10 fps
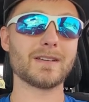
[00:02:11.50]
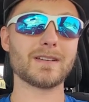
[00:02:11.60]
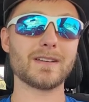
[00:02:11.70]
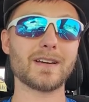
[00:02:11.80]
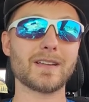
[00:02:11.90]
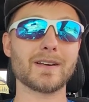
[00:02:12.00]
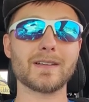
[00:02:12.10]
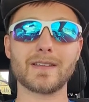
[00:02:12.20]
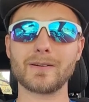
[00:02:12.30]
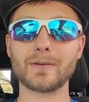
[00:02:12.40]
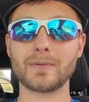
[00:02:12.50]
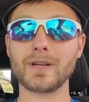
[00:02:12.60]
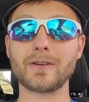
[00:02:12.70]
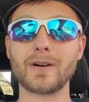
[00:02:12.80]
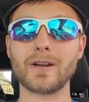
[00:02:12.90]
yeah, that would have
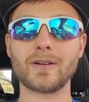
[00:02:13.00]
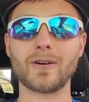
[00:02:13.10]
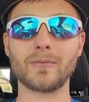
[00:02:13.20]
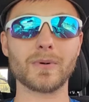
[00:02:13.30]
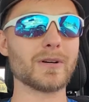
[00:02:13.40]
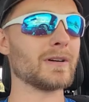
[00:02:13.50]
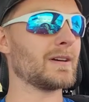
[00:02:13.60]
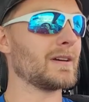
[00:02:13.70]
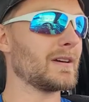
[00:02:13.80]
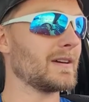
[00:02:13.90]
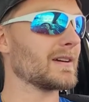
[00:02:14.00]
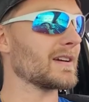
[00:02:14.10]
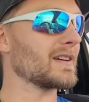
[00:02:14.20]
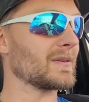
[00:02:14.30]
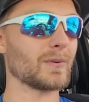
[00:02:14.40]
been great and all, but
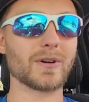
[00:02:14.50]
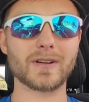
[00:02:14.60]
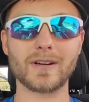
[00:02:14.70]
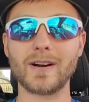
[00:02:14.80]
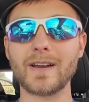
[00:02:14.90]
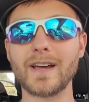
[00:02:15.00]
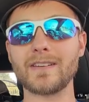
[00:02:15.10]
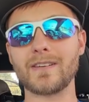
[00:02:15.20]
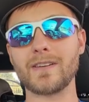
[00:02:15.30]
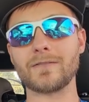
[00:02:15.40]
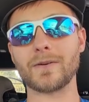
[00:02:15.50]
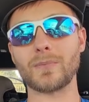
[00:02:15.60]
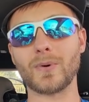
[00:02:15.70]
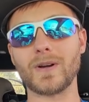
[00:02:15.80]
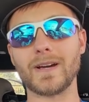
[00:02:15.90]
guess what? God has a different
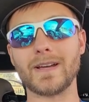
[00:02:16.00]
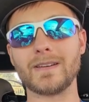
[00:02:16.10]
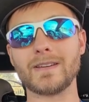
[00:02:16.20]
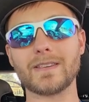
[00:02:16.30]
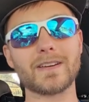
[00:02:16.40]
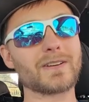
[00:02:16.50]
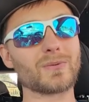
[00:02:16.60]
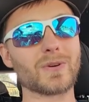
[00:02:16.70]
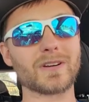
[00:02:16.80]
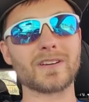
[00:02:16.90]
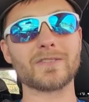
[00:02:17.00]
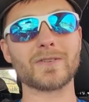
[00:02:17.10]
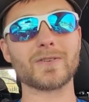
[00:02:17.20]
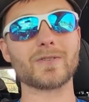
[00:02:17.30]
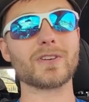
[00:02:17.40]
plan. Things work
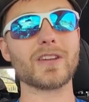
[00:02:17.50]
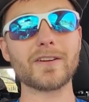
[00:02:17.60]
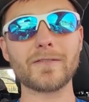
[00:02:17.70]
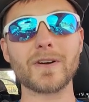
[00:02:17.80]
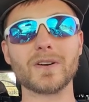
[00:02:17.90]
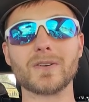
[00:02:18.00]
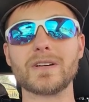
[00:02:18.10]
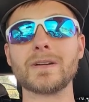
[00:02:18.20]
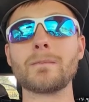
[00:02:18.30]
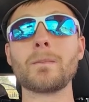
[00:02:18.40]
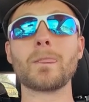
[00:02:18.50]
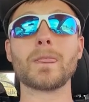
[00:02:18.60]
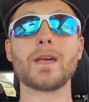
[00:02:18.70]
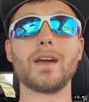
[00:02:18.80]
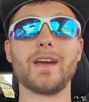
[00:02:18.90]
differently.
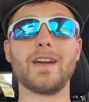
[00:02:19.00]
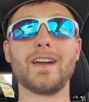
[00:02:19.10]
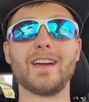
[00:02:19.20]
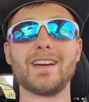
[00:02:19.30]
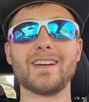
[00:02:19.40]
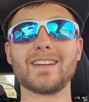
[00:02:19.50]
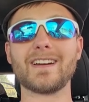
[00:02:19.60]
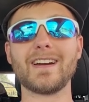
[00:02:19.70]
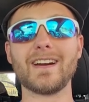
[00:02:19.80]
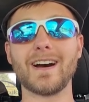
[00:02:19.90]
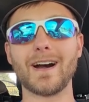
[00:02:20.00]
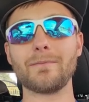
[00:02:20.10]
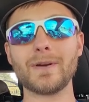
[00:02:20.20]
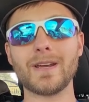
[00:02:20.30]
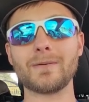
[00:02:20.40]
And I've
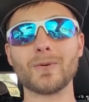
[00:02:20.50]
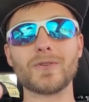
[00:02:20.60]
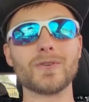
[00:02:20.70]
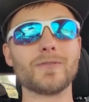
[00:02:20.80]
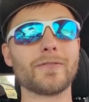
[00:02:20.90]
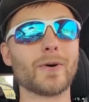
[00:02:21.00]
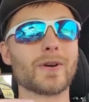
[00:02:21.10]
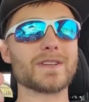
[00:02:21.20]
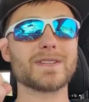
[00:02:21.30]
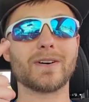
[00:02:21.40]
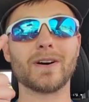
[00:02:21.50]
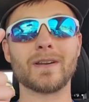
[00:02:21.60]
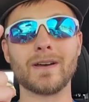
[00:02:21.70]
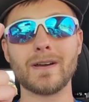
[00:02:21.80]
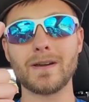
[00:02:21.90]
been able to focus on
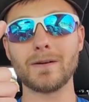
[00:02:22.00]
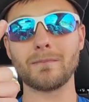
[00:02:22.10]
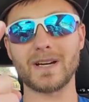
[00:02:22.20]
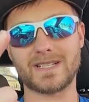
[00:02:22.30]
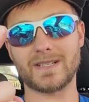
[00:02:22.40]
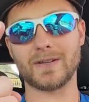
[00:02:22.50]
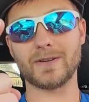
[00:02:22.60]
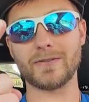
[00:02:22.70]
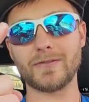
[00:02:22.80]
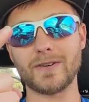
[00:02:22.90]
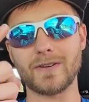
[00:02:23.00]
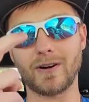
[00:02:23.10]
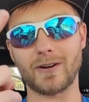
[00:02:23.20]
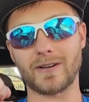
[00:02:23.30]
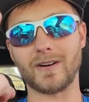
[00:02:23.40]
myself,
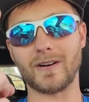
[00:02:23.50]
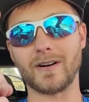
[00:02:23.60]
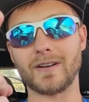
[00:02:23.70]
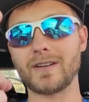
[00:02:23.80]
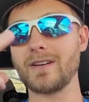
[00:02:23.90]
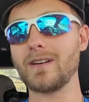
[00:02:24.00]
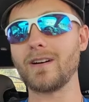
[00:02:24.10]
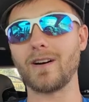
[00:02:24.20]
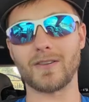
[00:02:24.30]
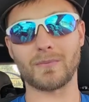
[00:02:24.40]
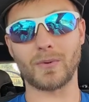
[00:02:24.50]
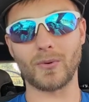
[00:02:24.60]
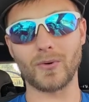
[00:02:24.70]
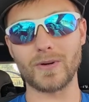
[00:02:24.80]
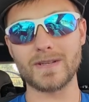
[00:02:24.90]
on God, on the
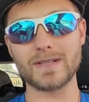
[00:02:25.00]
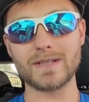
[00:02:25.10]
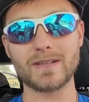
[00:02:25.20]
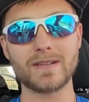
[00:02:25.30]
boys,